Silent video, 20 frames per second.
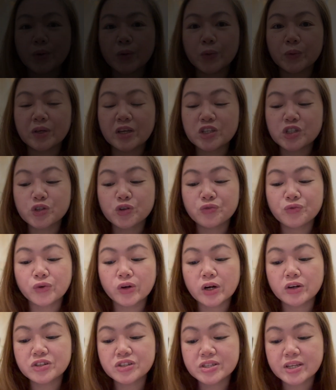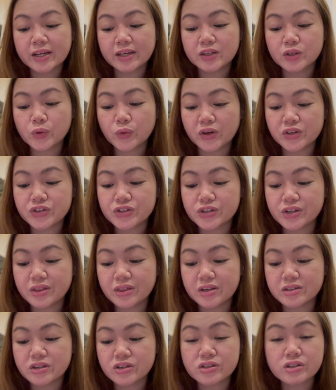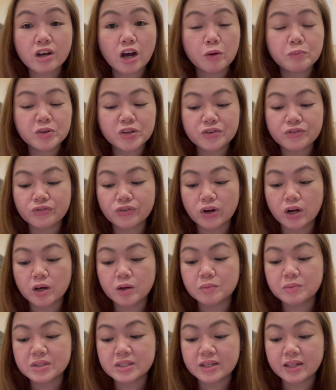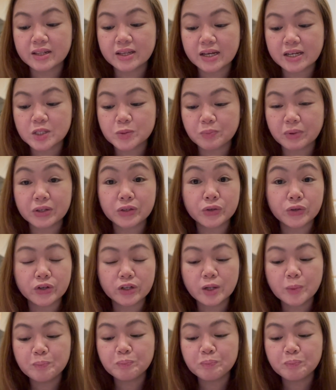Okay, so for our second question, this is coming from Celia Espanyol.